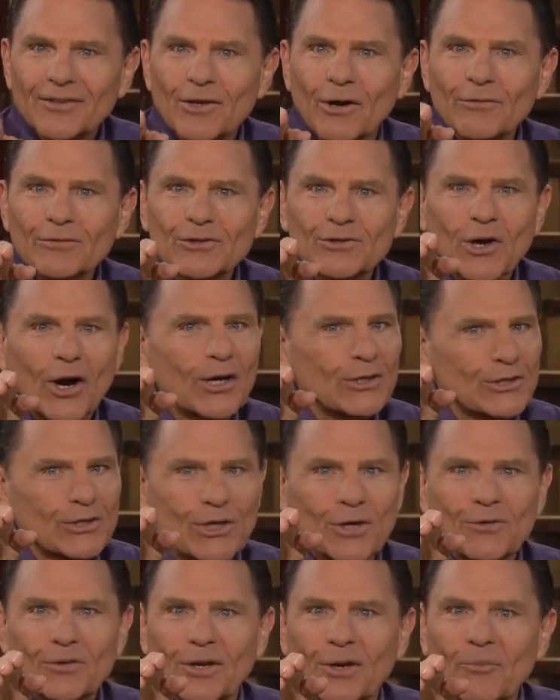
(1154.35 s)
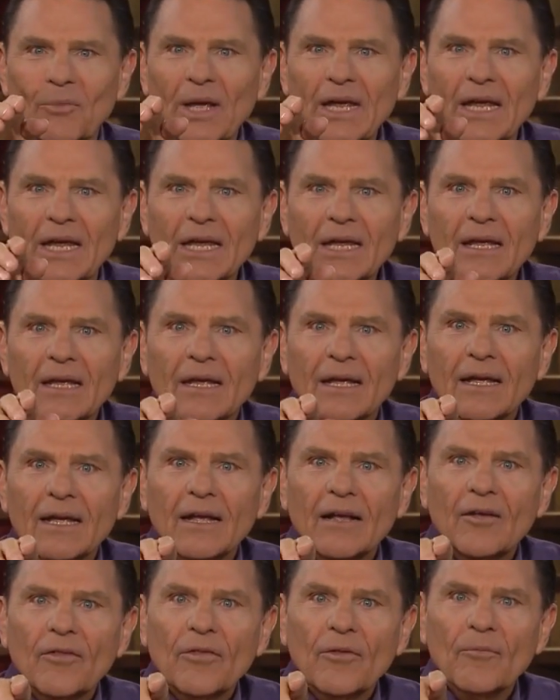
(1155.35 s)
Don't start shooting at me
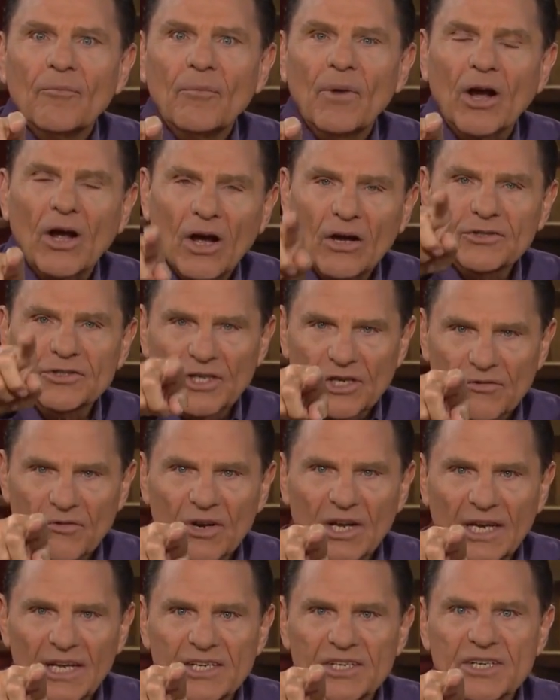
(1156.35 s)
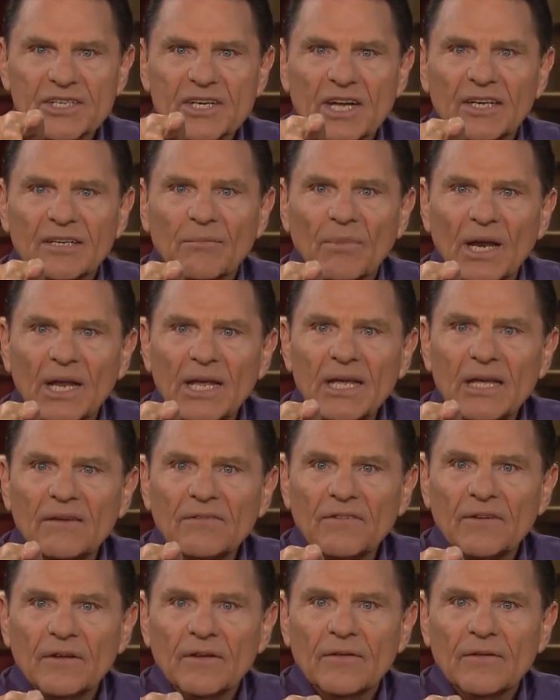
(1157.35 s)
because you religious unbelief.